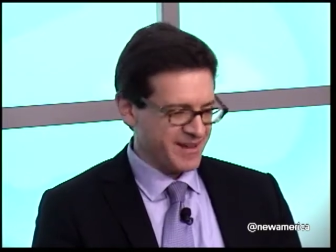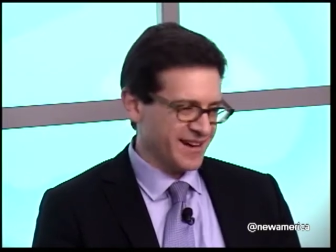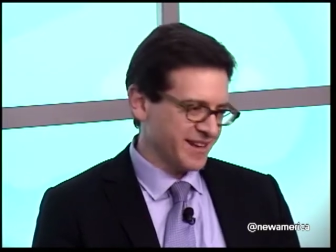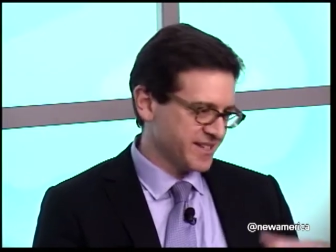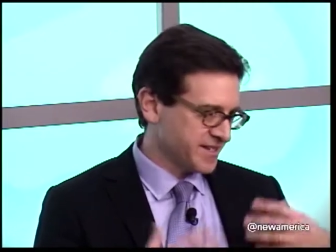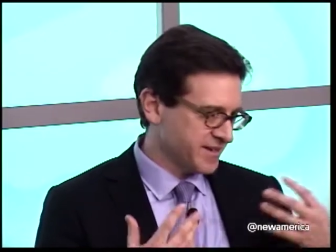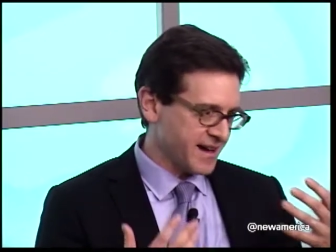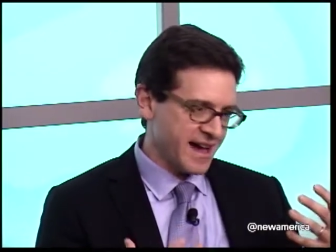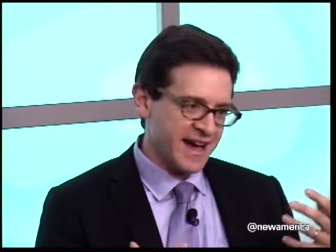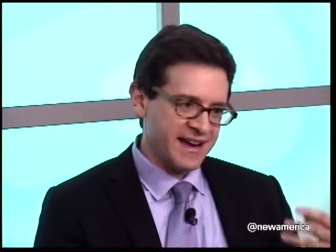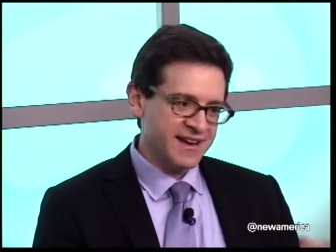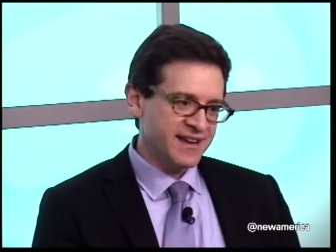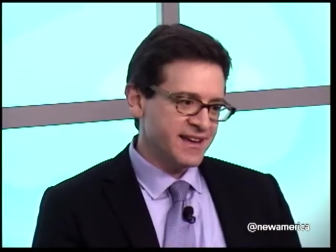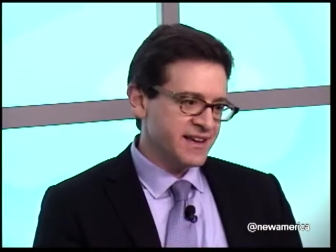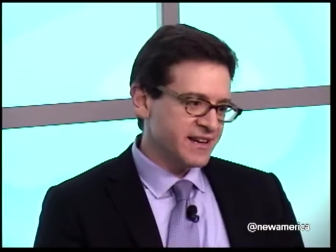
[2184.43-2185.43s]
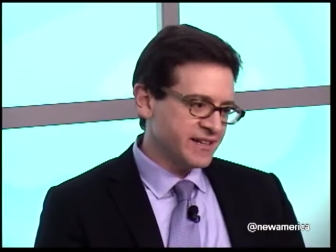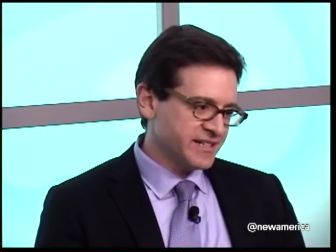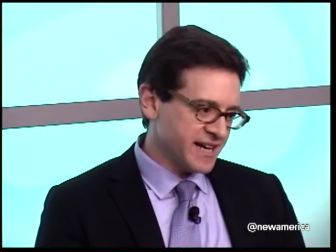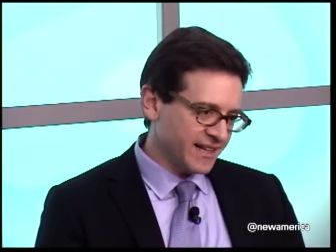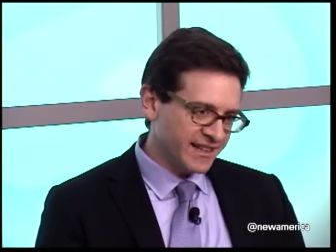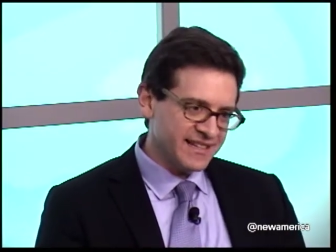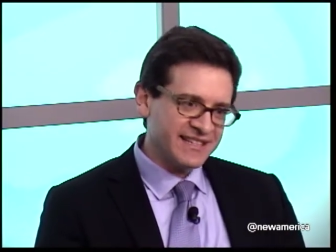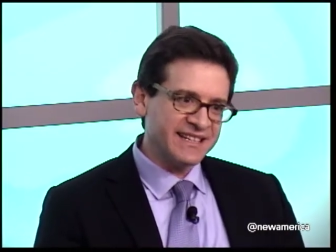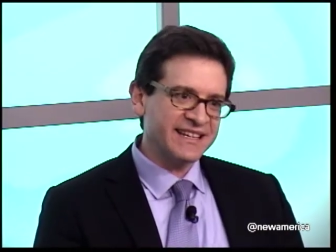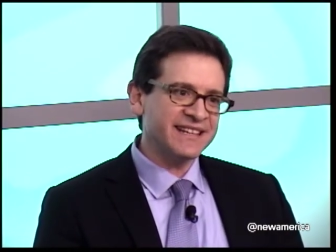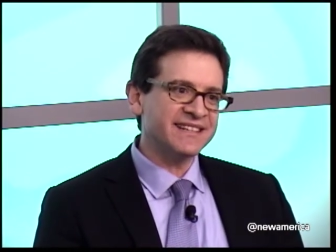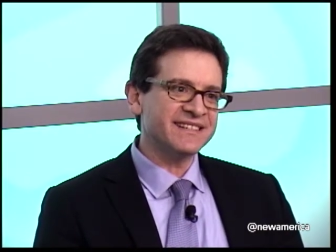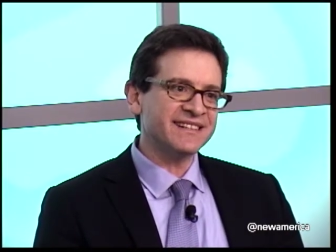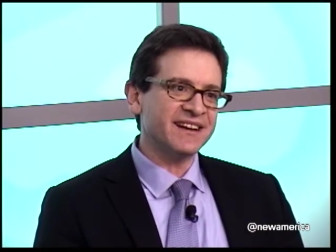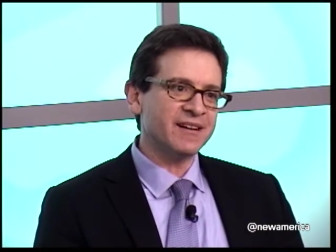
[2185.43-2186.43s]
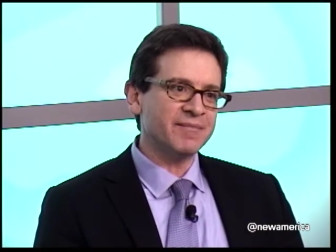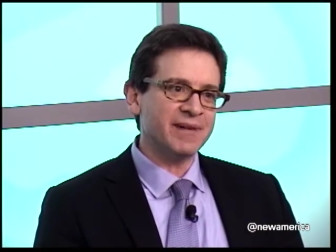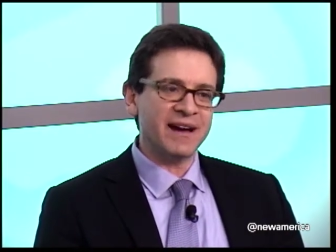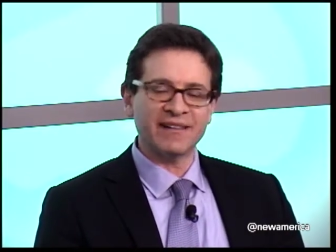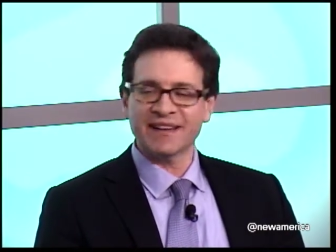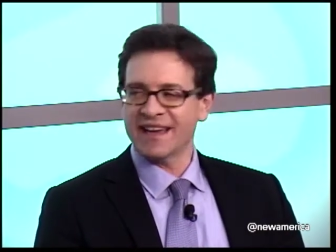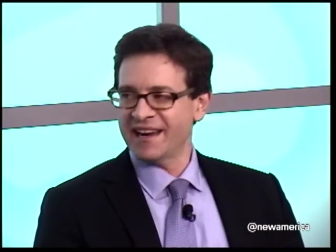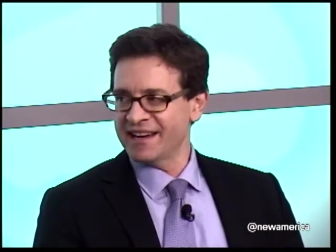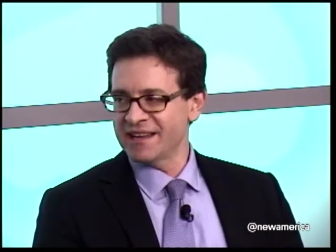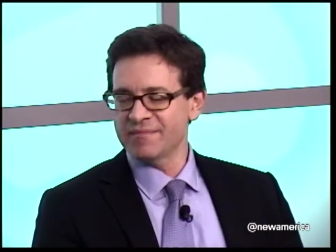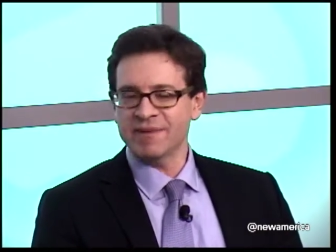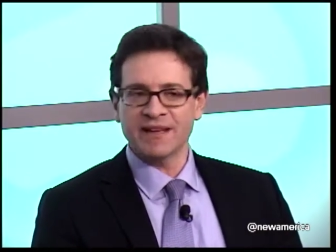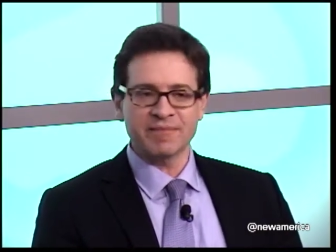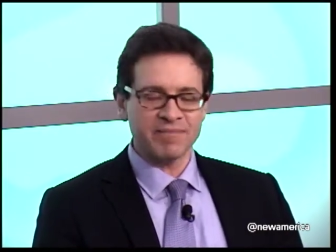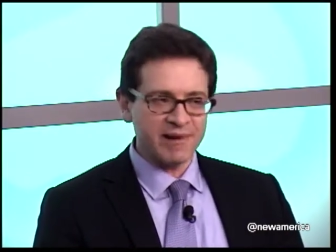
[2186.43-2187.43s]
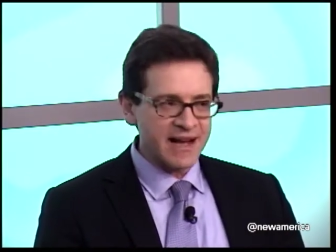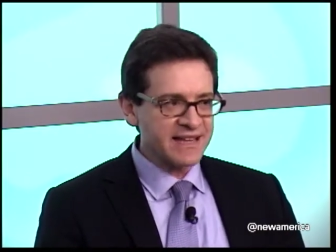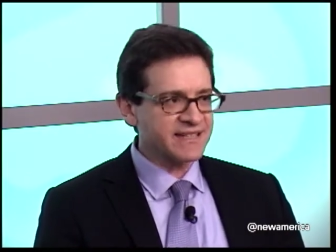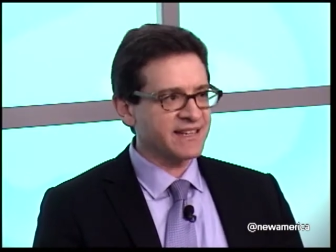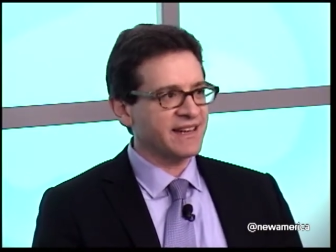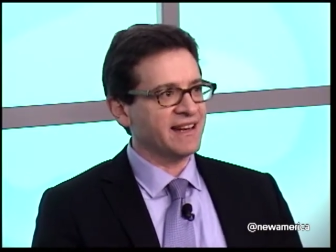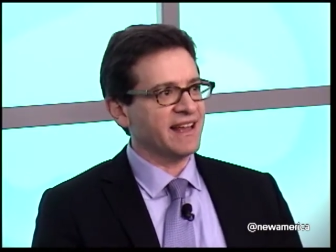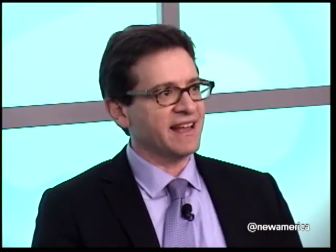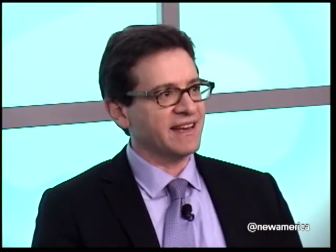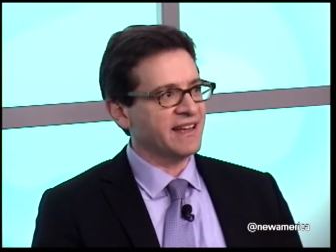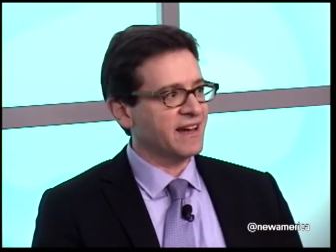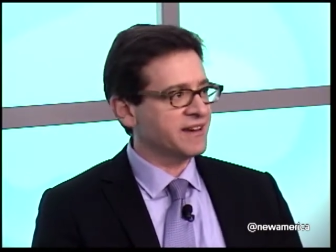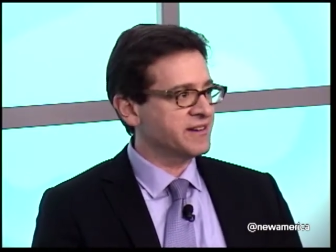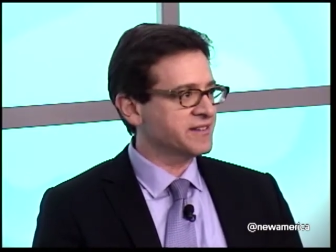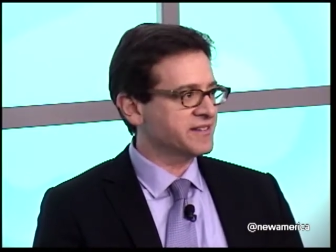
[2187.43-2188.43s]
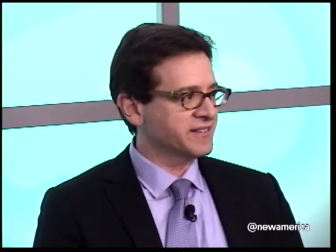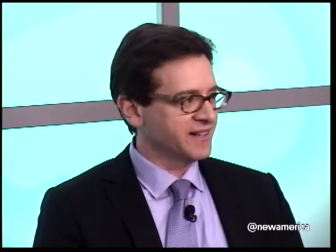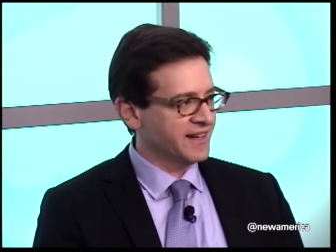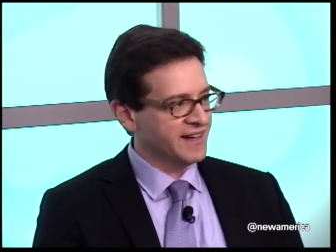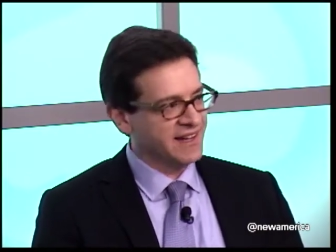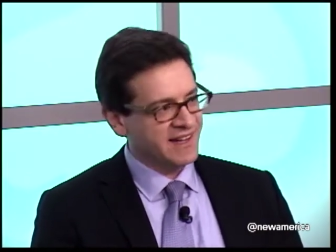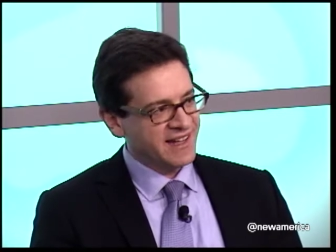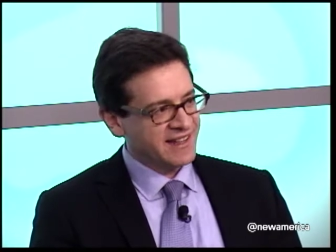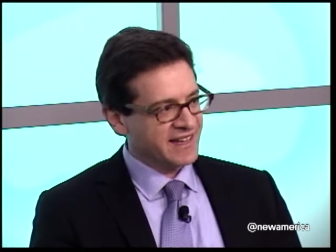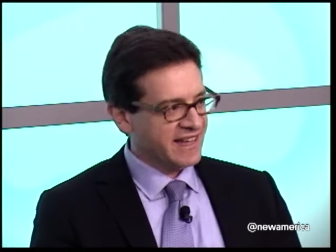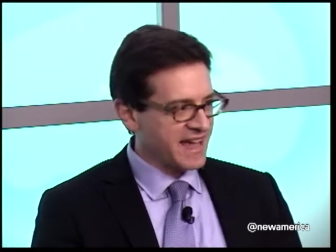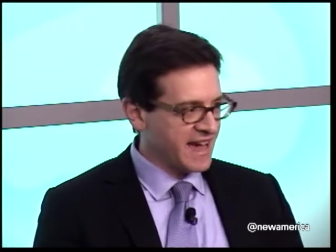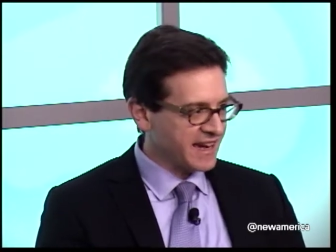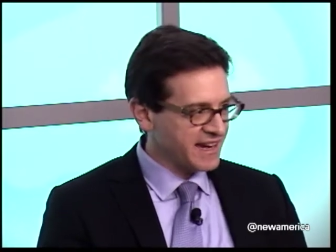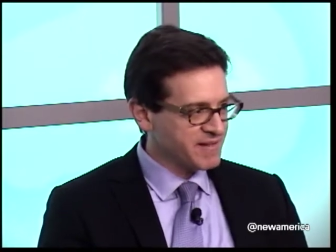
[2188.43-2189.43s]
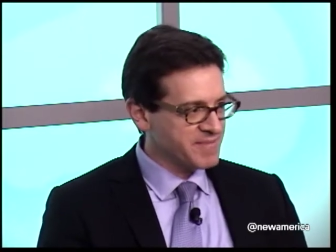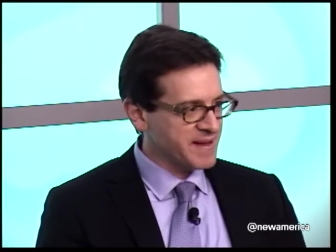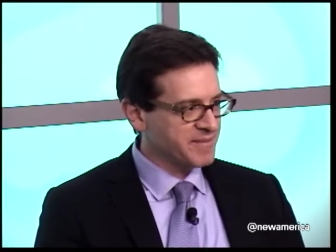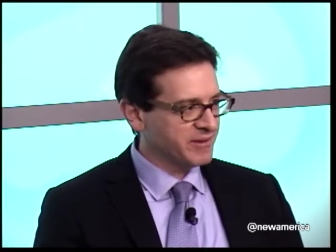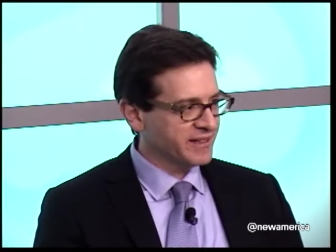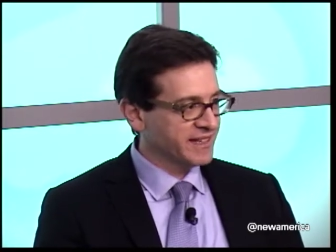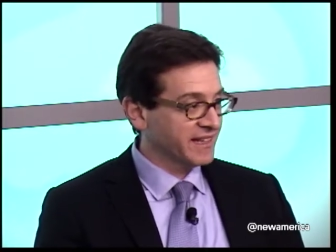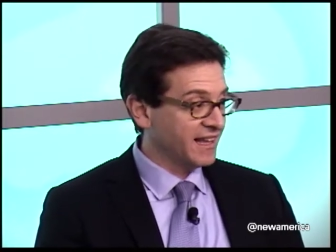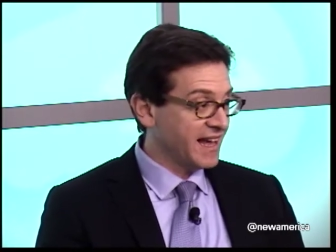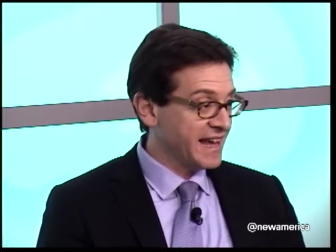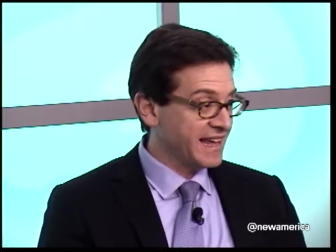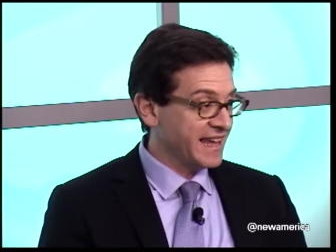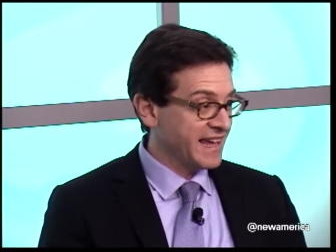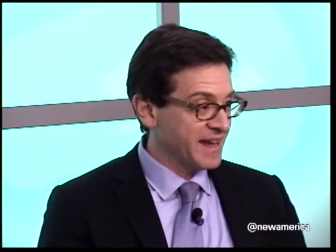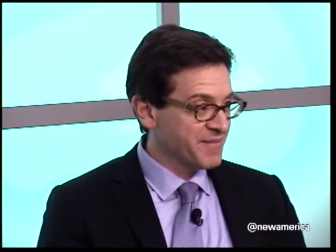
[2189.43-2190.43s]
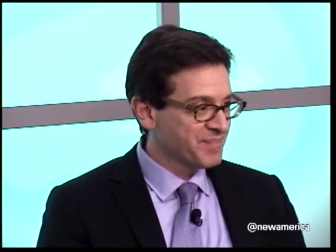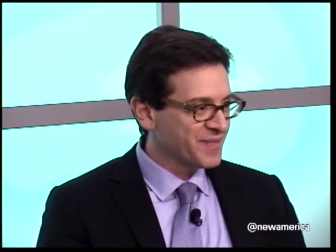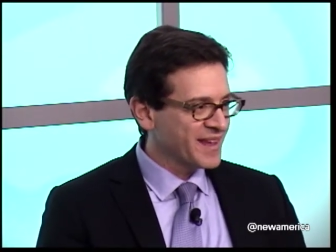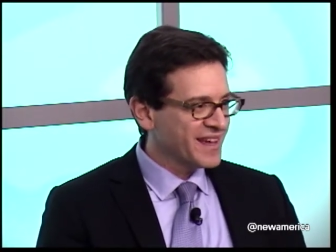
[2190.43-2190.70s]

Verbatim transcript: He also had jealousies about Kennedy being president, and he understood the Kennedy people didn't like him